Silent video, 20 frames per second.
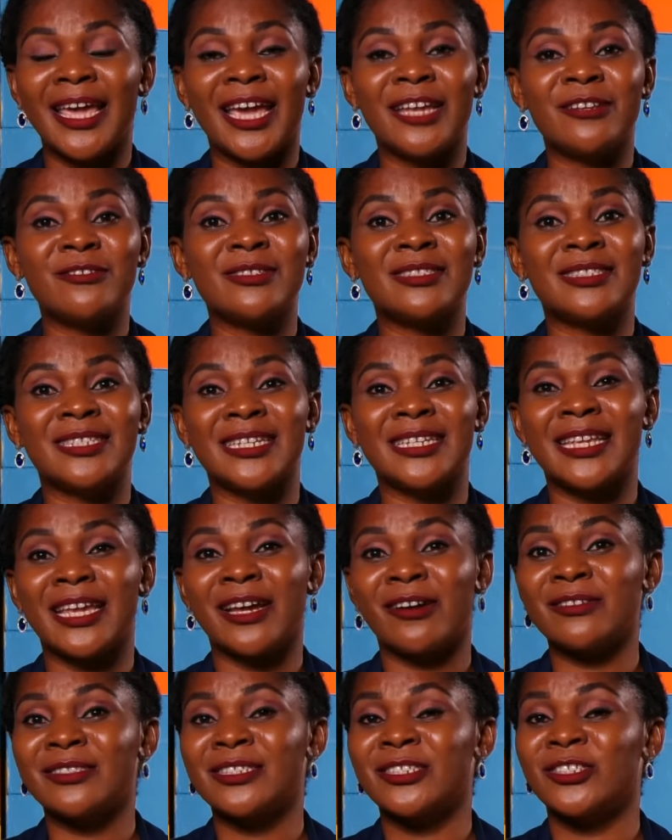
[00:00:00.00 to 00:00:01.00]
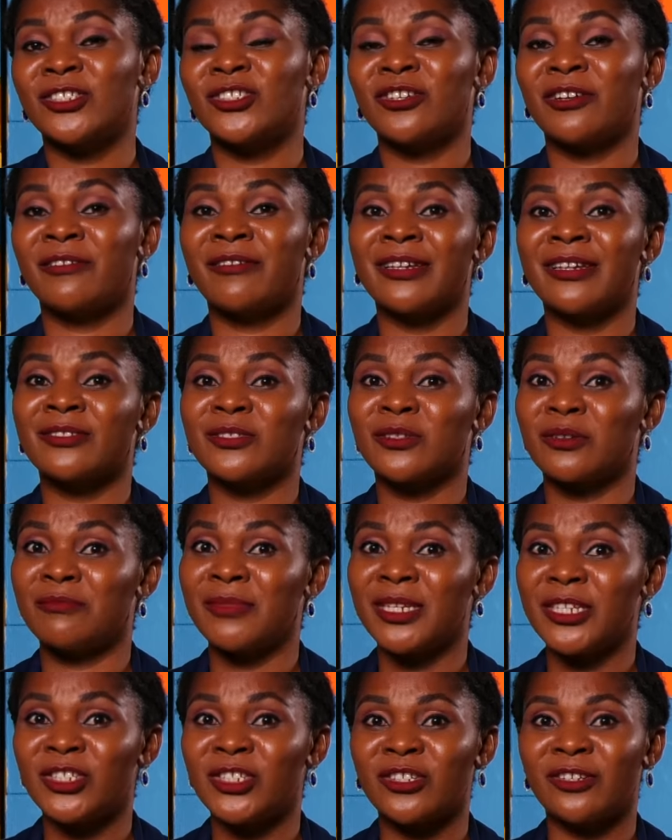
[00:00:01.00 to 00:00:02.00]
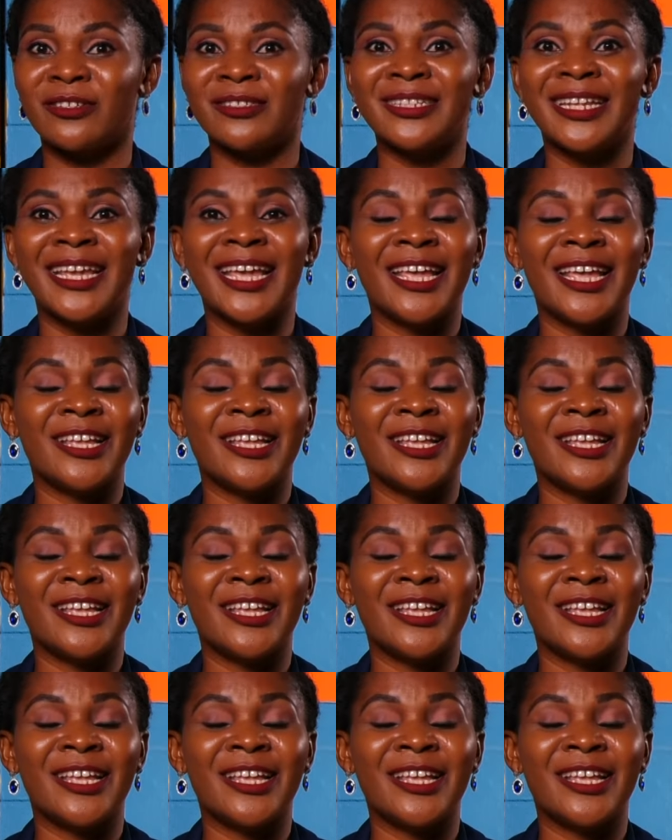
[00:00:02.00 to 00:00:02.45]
Edo State Health Insurance Commission,